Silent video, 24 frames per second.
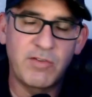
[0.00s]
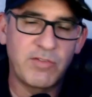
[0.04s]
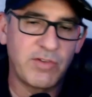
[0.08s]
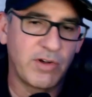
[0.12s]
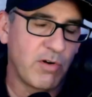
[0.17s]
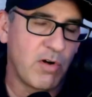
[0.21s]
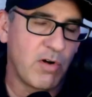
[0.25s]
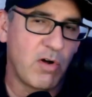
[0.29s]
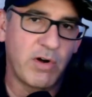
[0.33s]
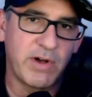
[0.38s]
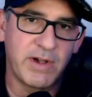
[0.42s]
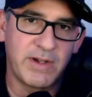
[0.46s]
that
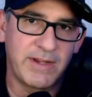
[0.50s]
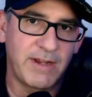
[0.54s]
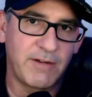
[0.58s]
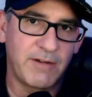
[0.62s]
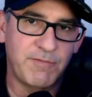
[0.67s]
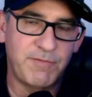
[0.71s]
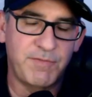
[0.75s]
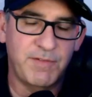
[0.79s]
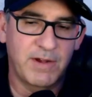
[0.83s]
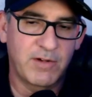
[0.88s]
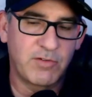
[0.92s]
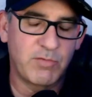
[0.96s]
are all going to
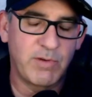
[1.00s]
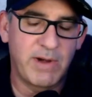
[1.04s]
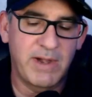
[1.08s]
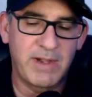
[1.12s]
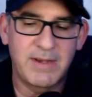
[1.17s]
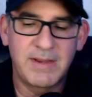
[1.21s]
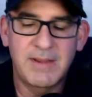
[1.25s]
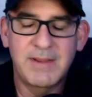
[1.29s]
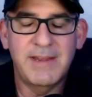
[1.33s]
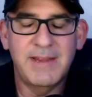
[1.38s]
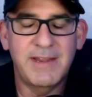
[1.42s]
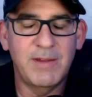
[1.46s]
get fixed,
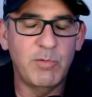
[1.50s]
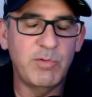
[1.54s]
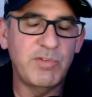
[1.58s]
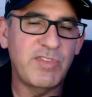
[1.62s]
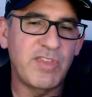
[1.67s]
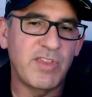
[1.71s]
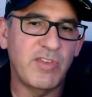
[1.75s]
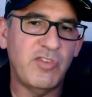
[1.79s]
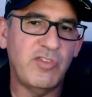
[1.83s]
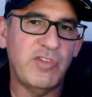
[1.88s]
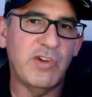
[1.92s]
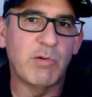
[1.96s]
right? It was
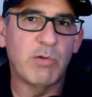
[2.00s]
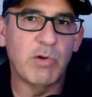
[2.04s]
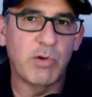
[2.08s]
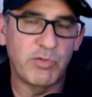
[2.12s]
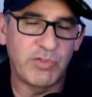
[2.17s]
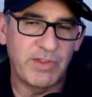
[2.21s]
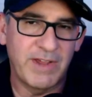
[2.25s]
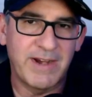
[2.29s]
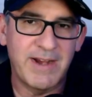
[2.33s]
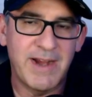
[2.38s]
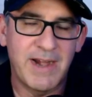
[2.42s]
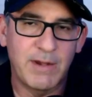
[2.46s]
the
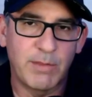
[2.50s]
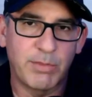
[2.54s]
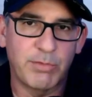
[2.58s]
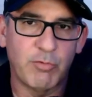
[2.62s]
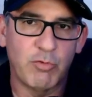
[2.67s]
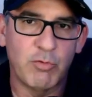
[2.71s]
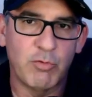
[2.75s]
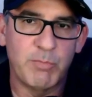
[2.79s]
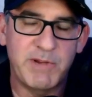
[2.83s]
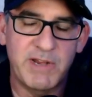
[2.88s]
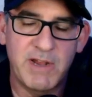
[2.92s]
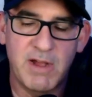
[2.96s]
zeros that kind of
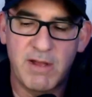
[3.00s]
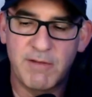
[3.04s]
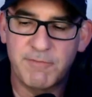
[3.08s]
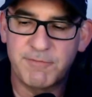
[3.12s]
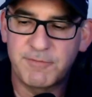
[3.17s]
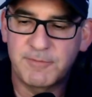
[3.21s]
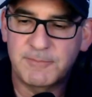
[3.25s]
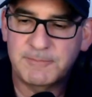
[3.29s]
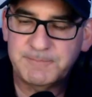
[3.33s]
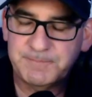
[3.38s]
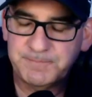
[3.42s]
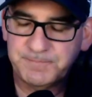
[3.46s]
threw me off.